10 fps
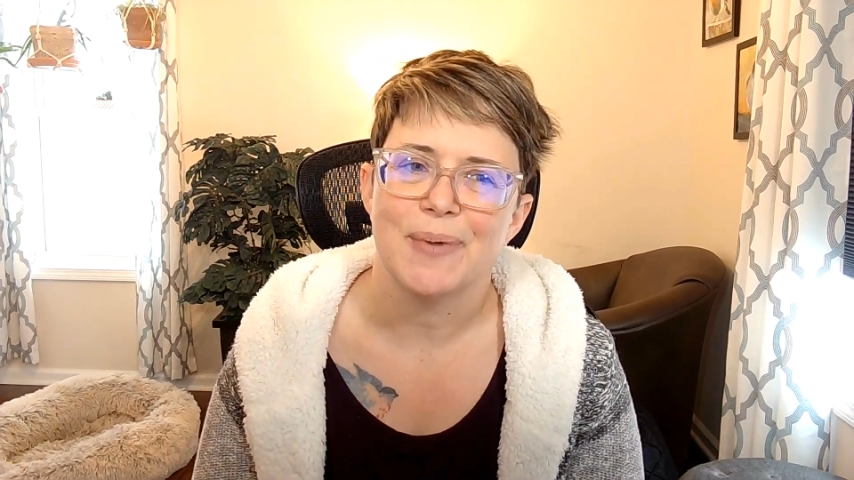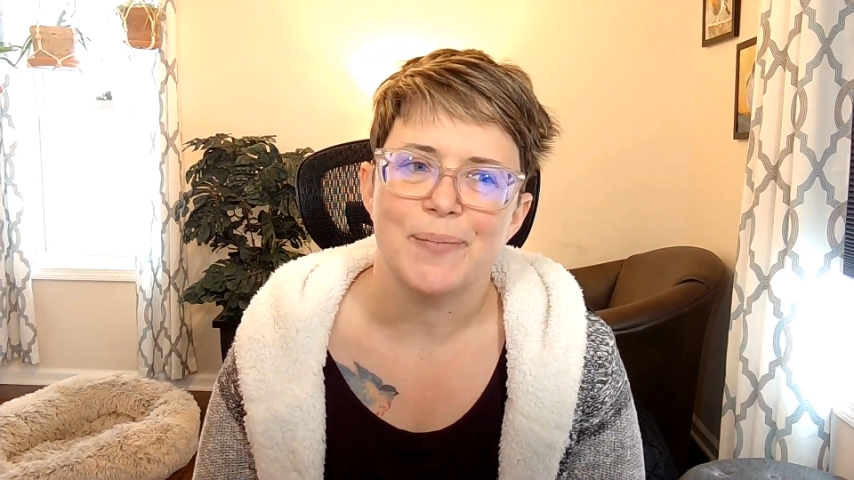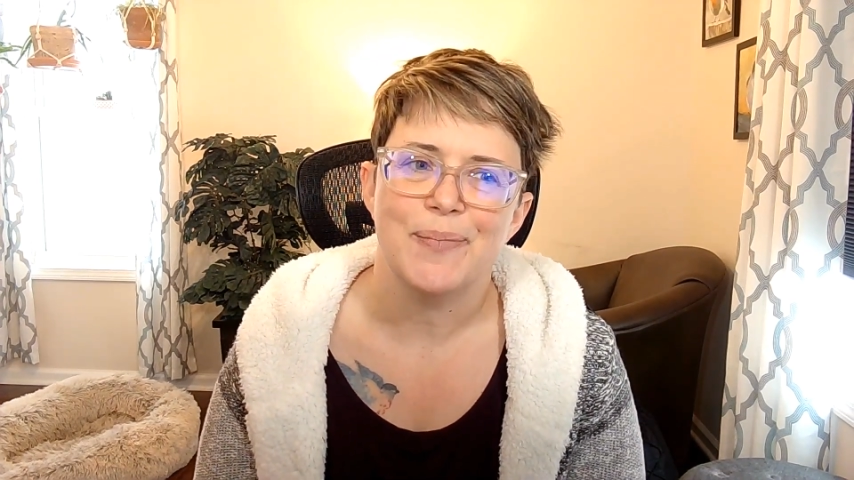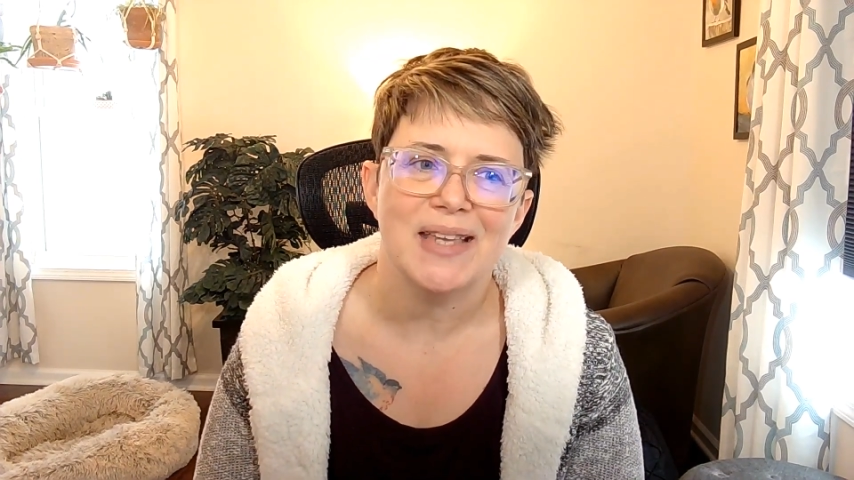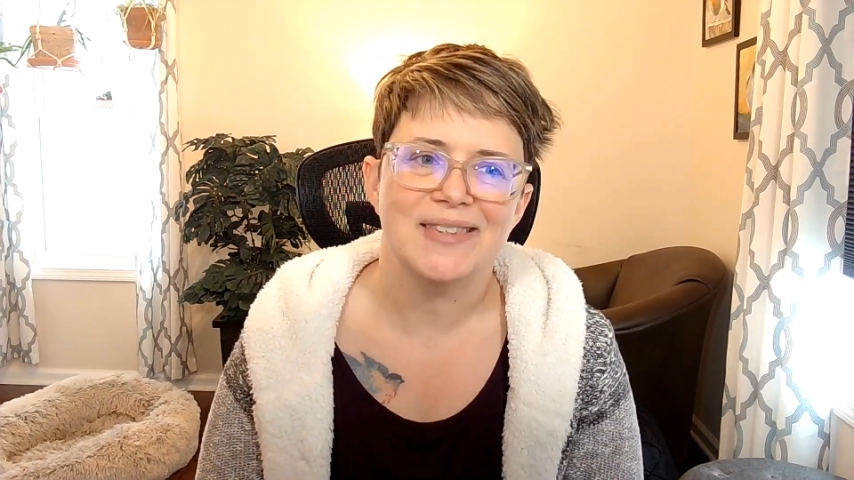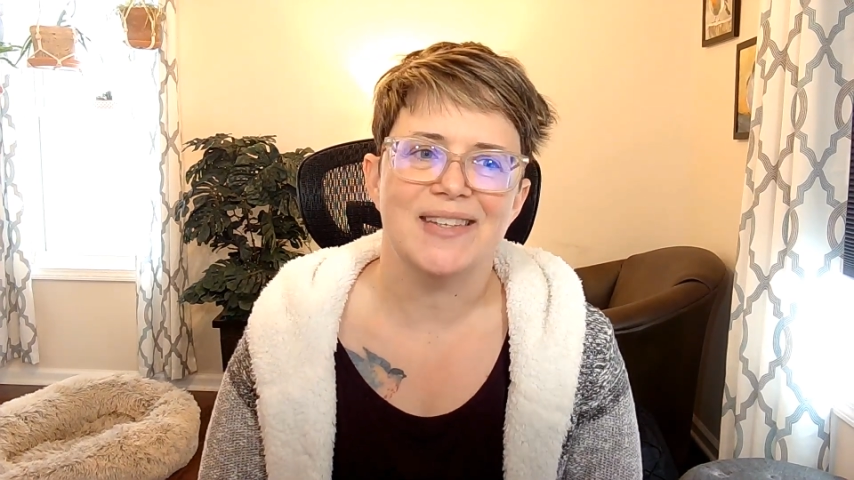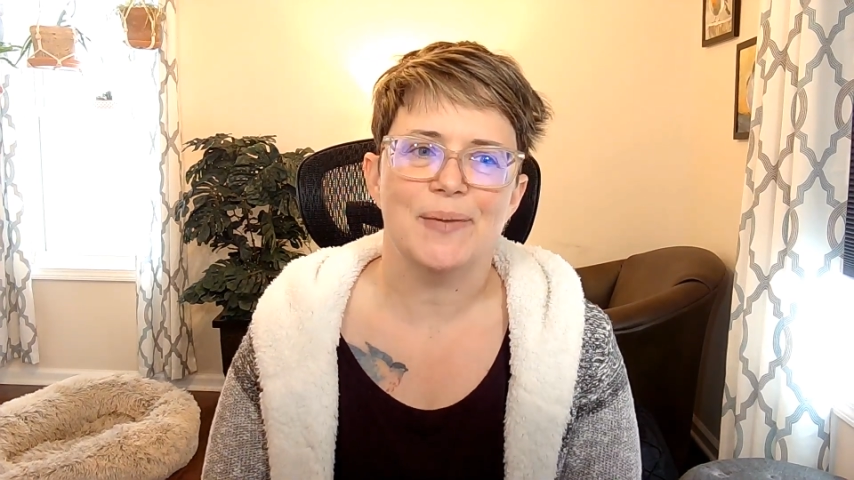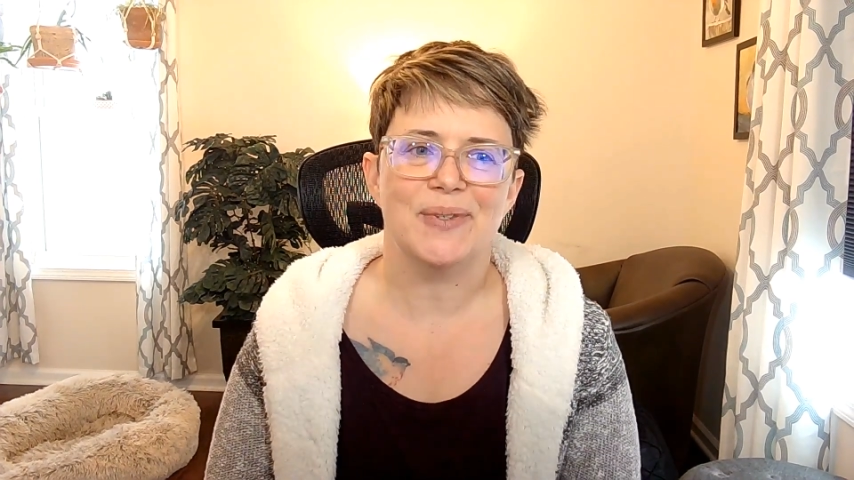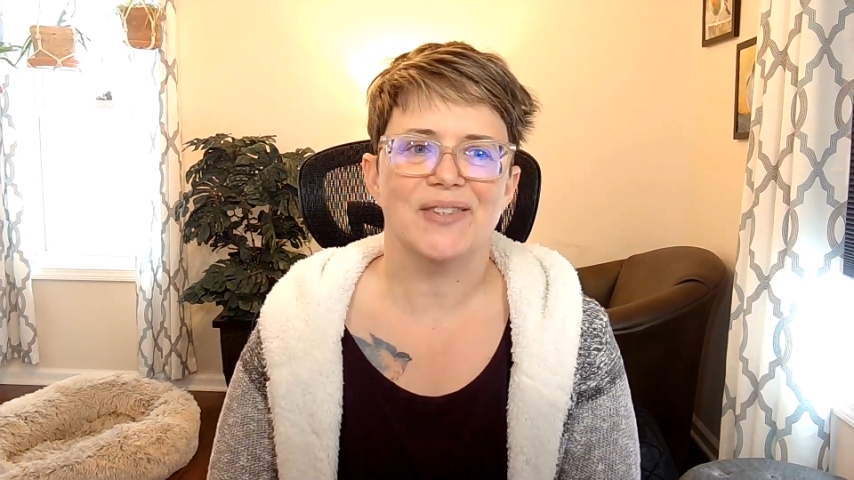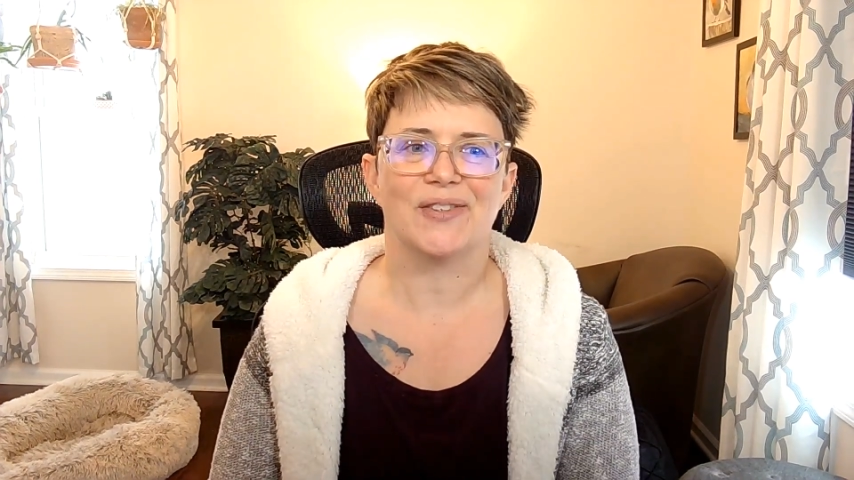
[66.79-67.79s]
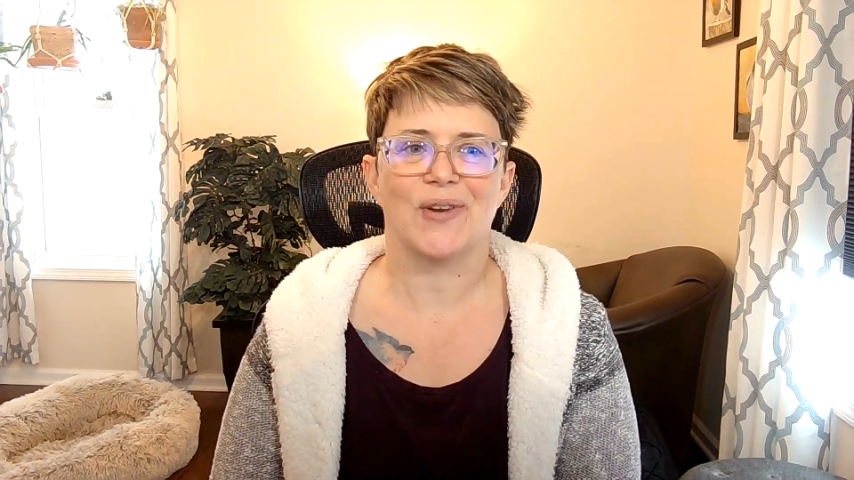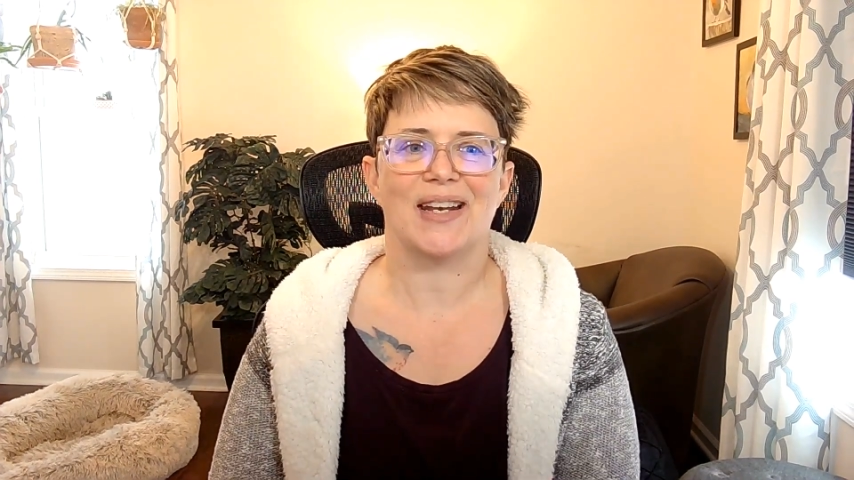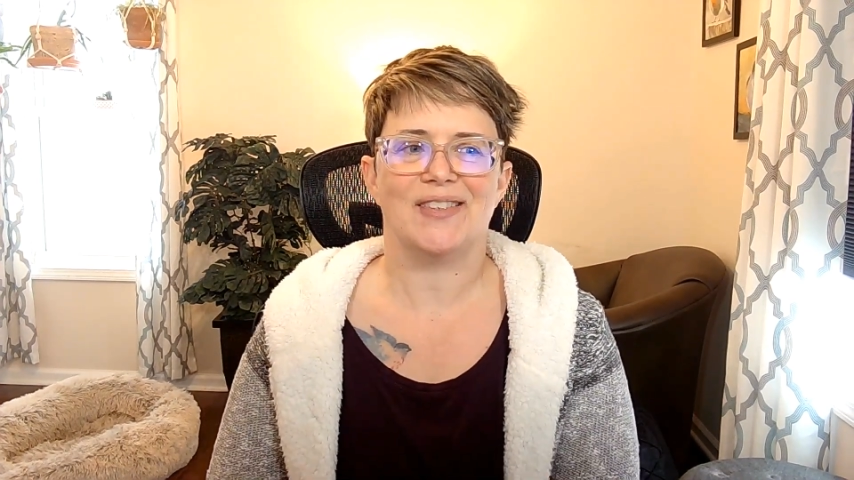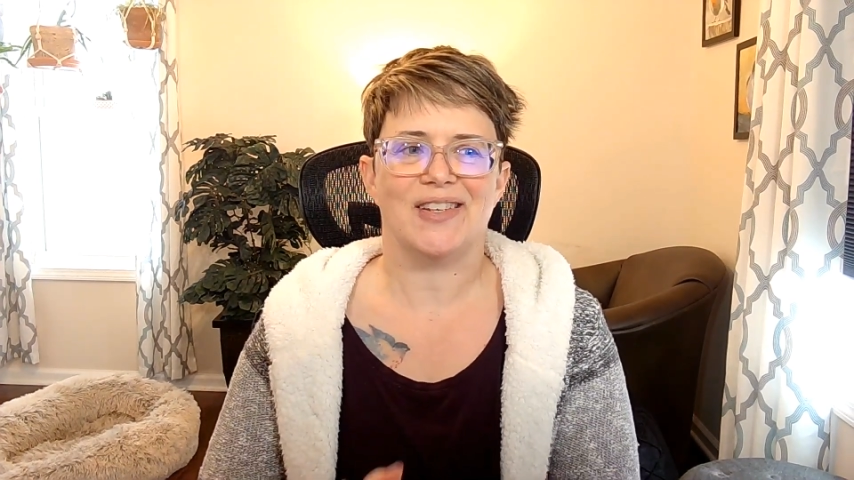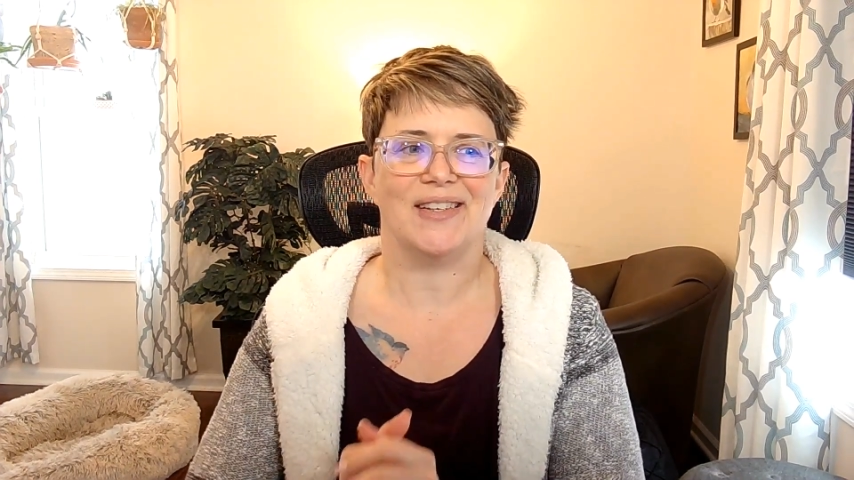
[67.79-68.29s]
my best tips and
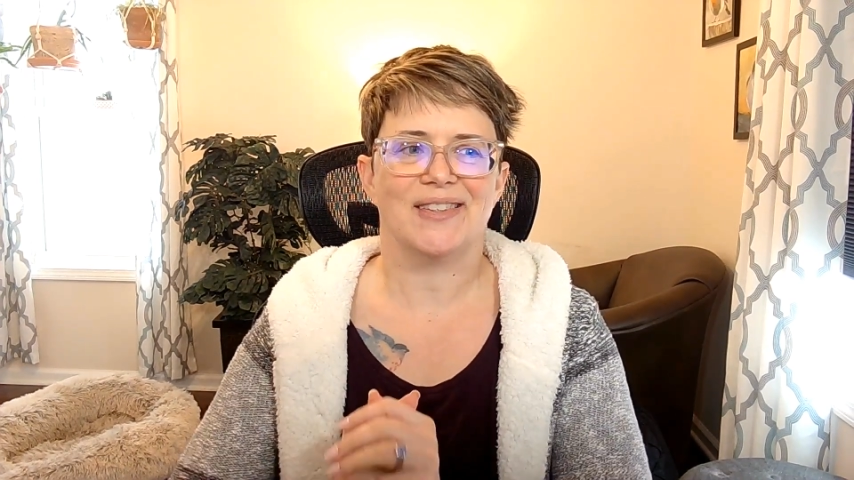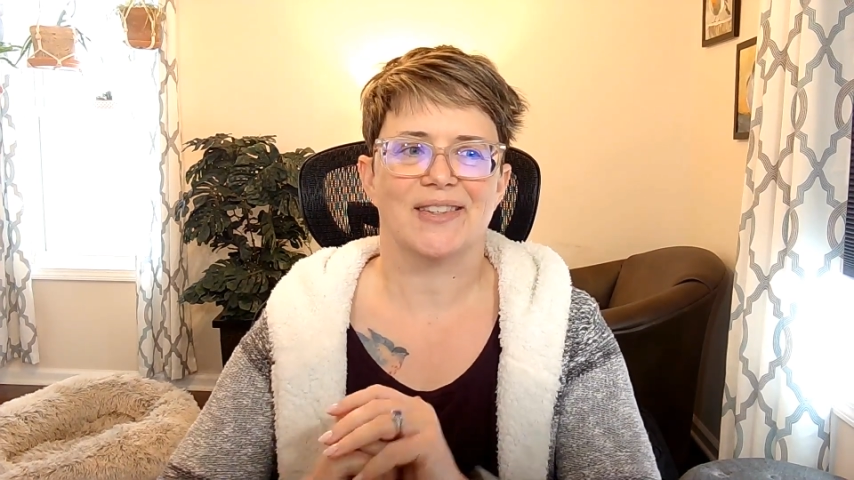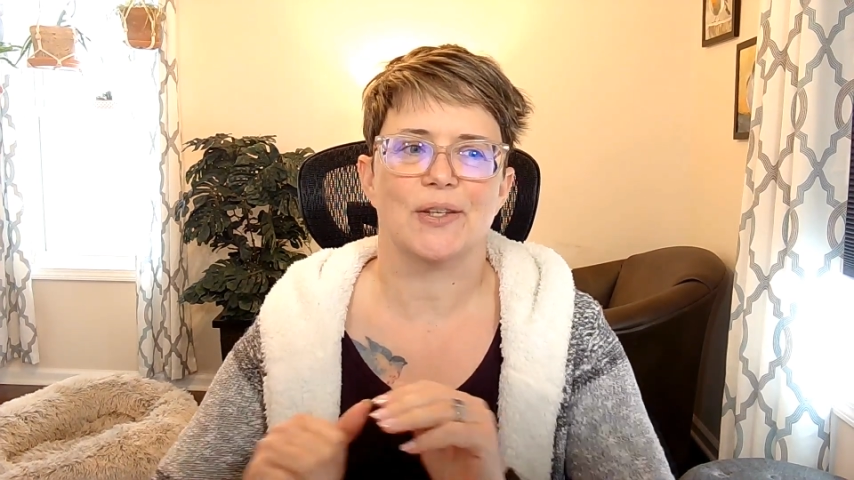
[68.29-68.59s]
strategies